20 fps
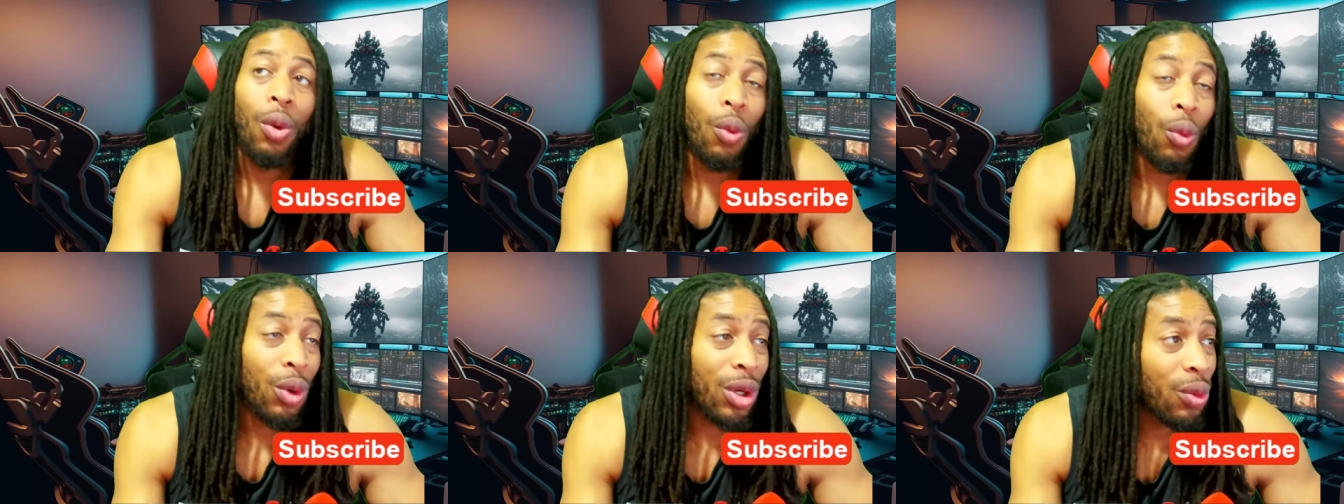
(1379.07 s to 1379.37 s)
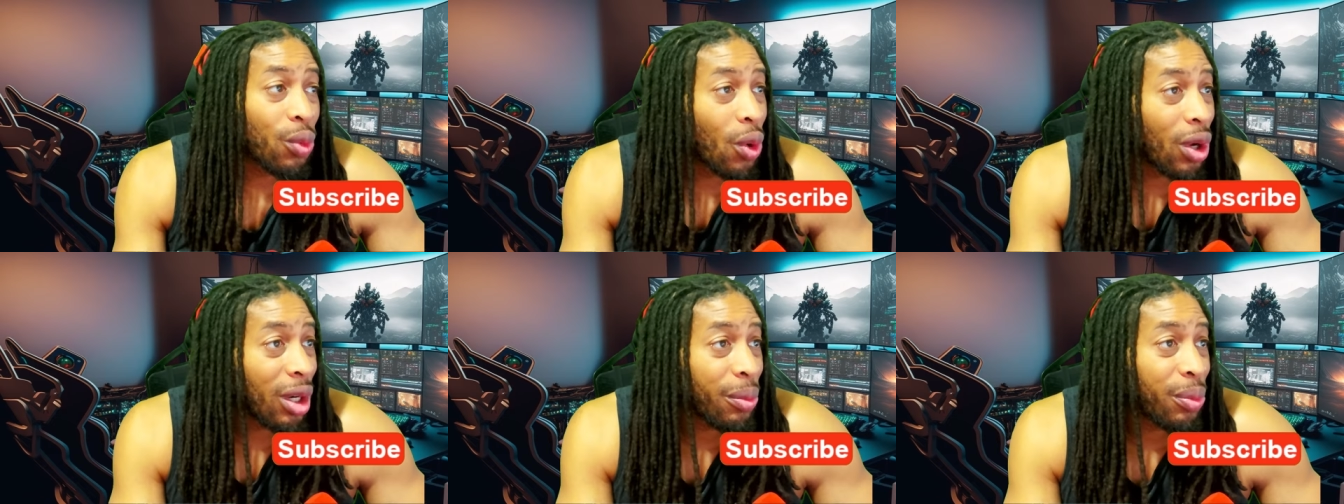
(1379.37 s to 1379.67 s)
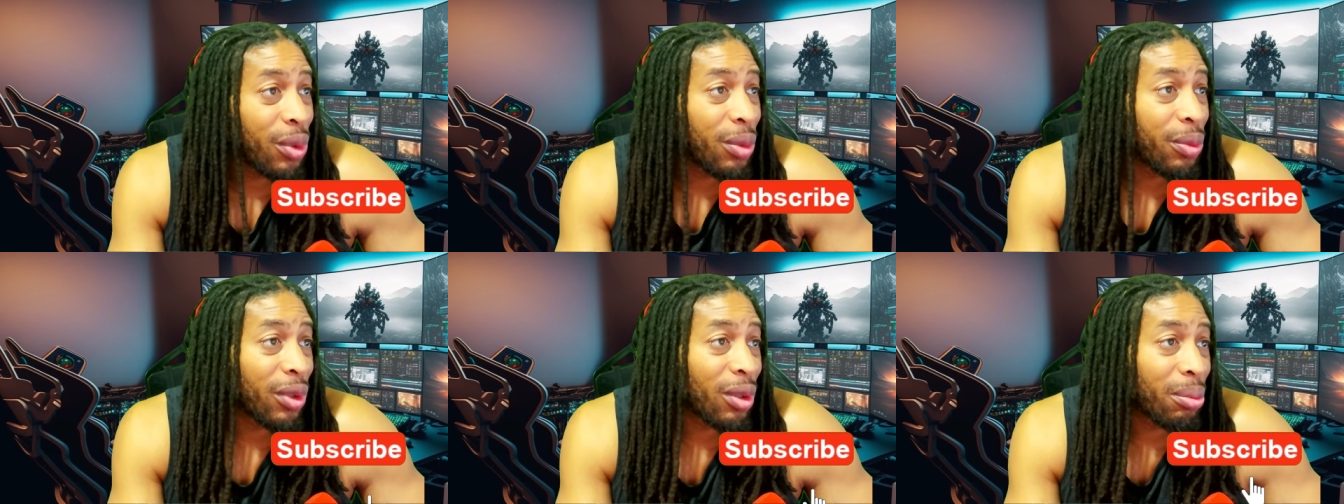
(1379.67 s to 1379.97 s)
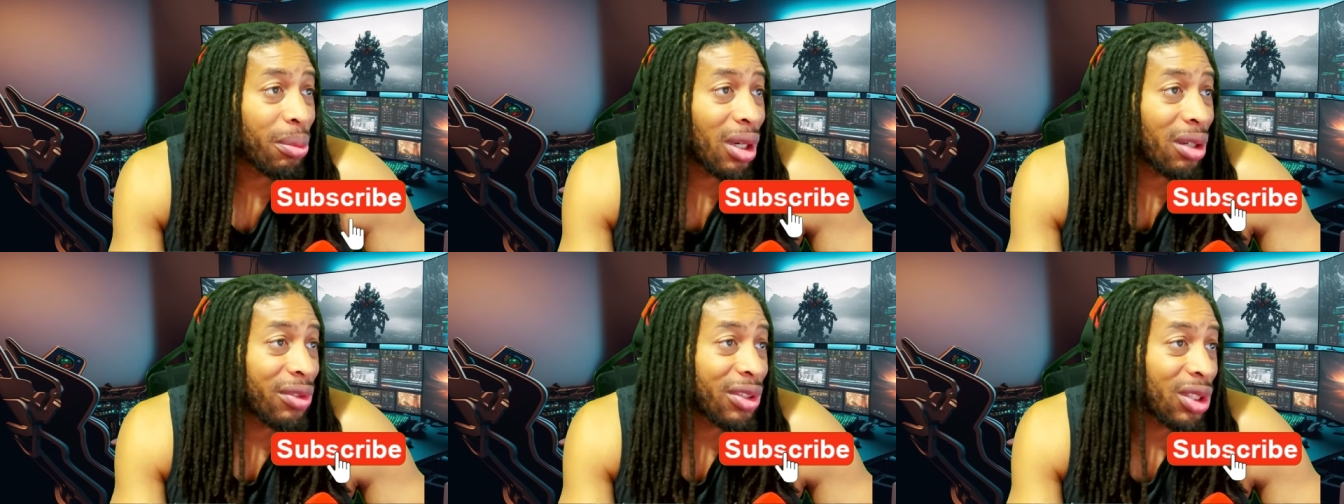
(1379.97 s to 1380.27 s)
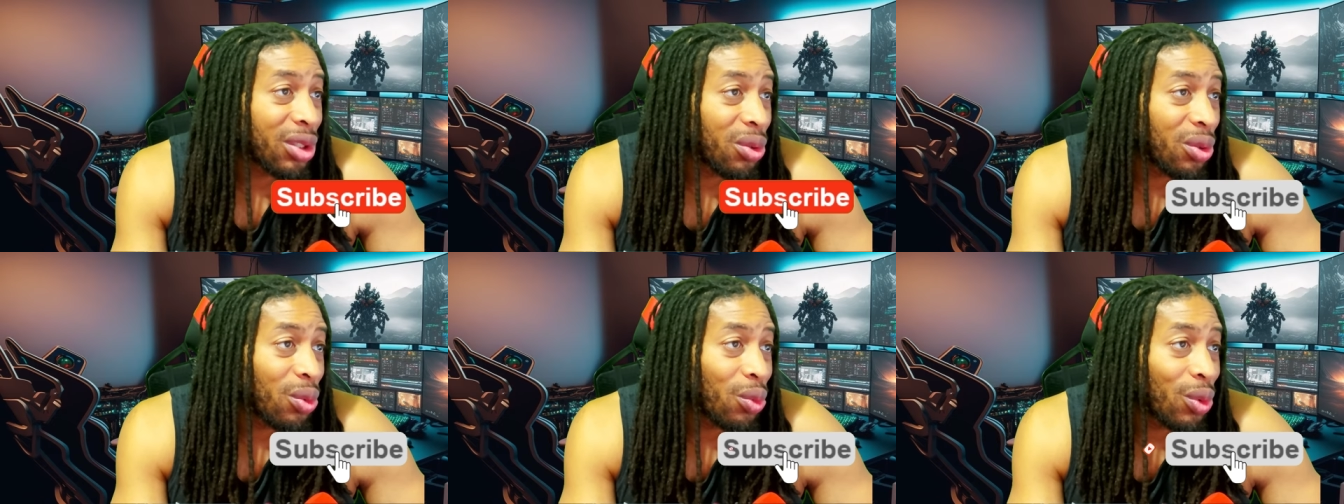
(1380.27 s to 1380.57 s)
we wanted people to buff
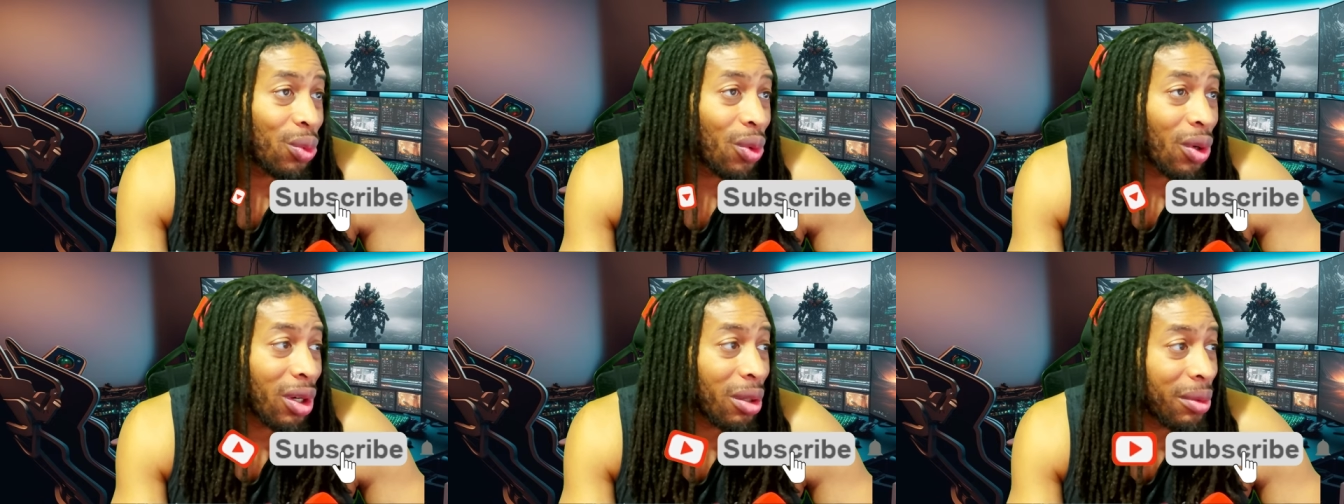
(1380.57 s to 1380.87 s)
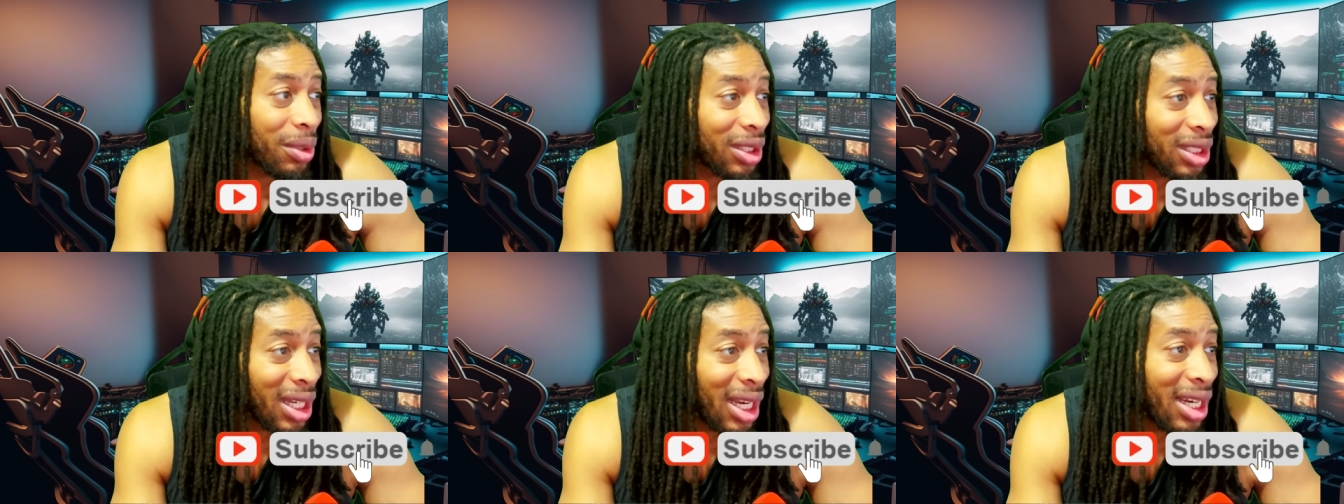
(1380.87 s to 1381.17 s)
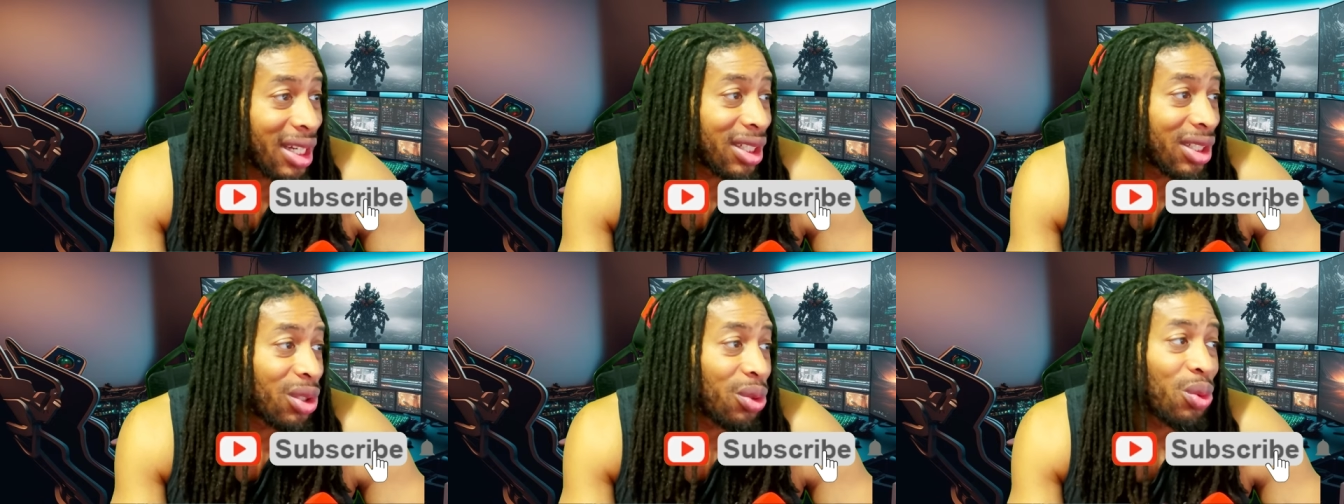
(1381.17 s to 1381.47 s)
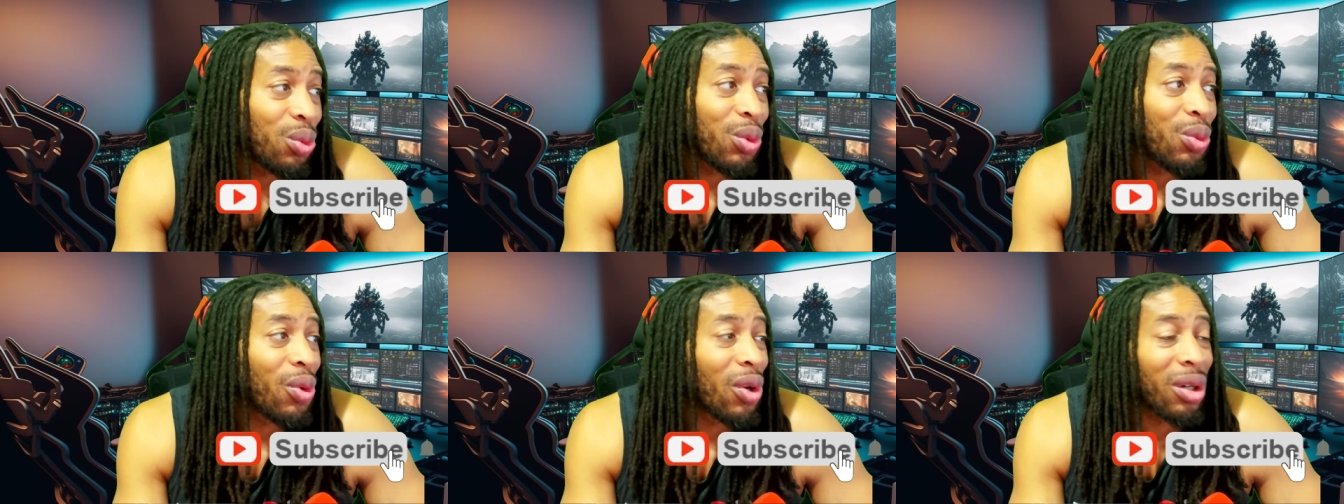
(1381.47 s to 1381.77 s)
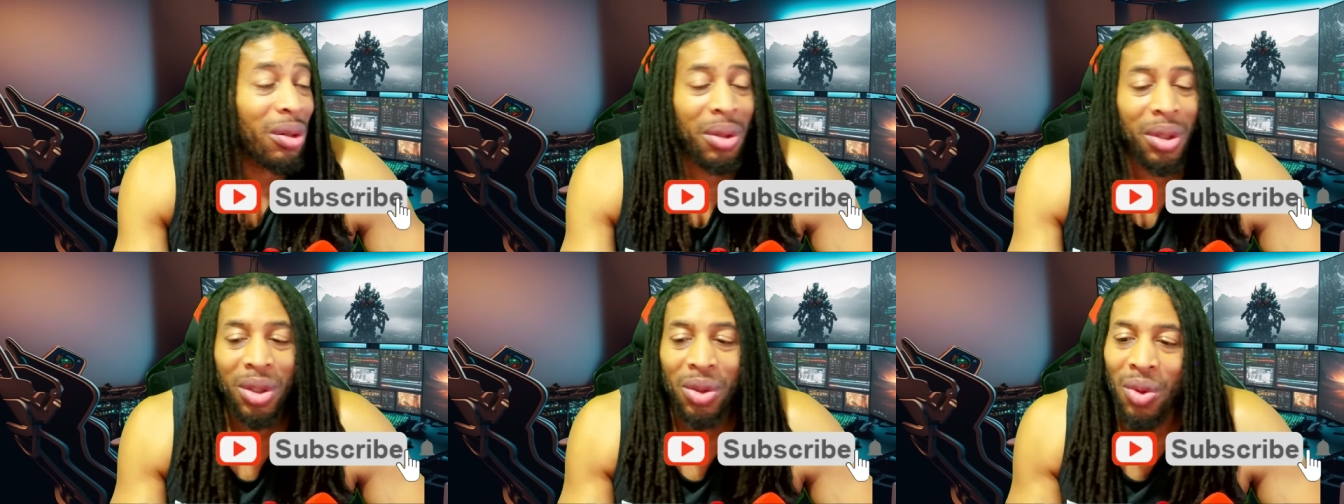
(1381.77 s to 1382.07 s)
shooting, we wanted to change shooting, we
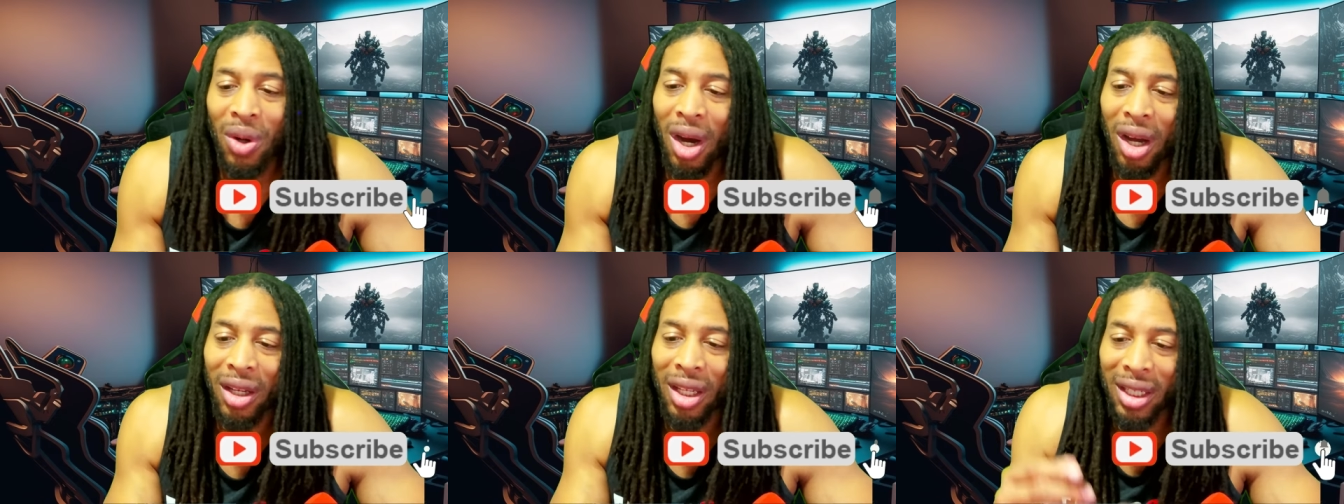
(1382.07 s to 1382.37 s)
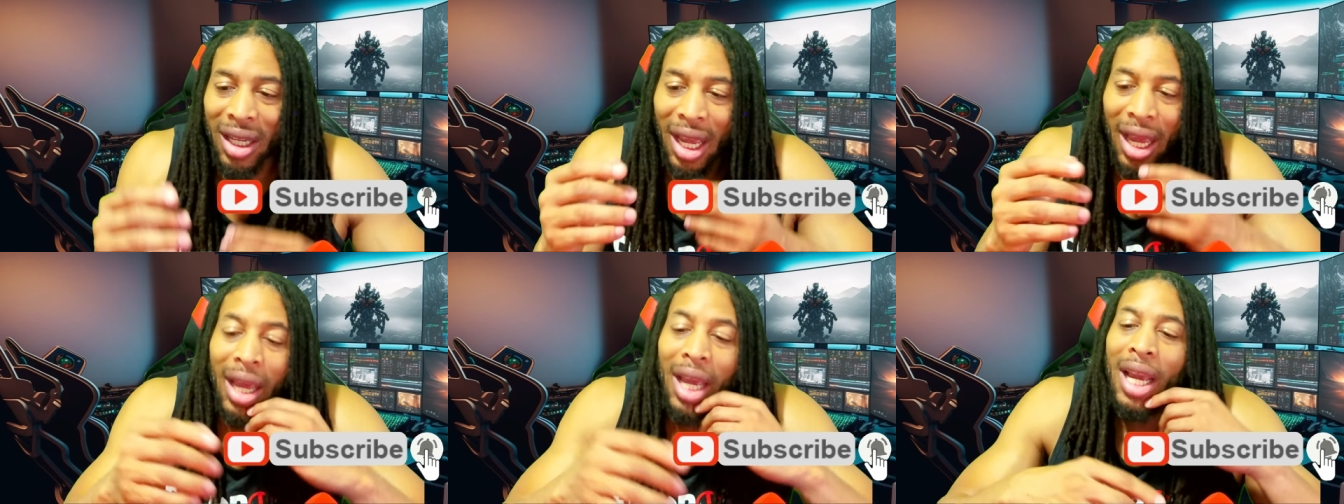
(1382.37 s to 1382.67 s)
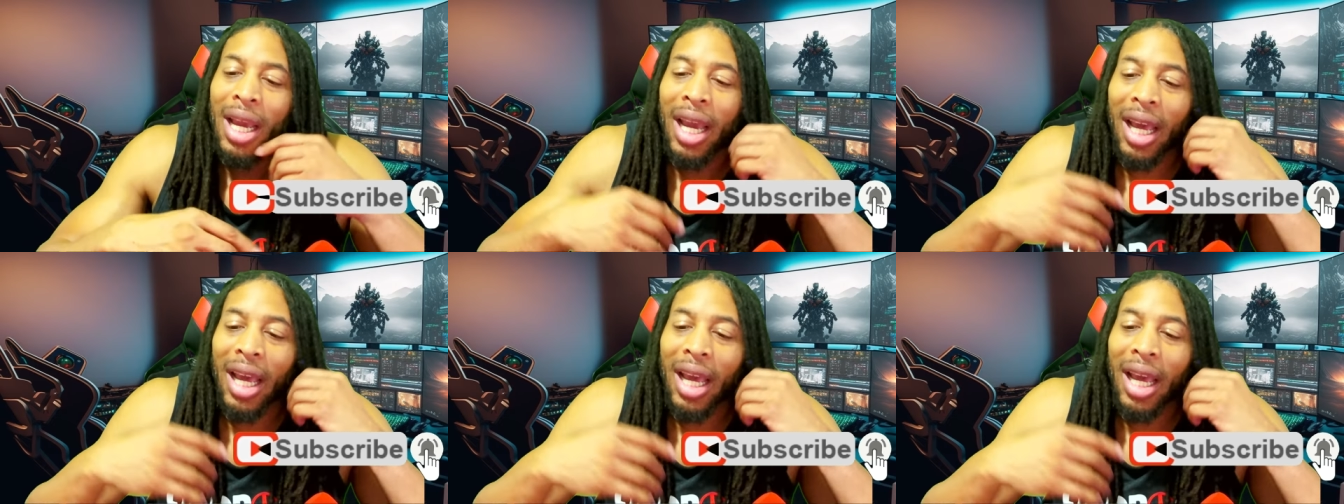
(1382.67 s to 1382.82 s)
wanted to do all of that.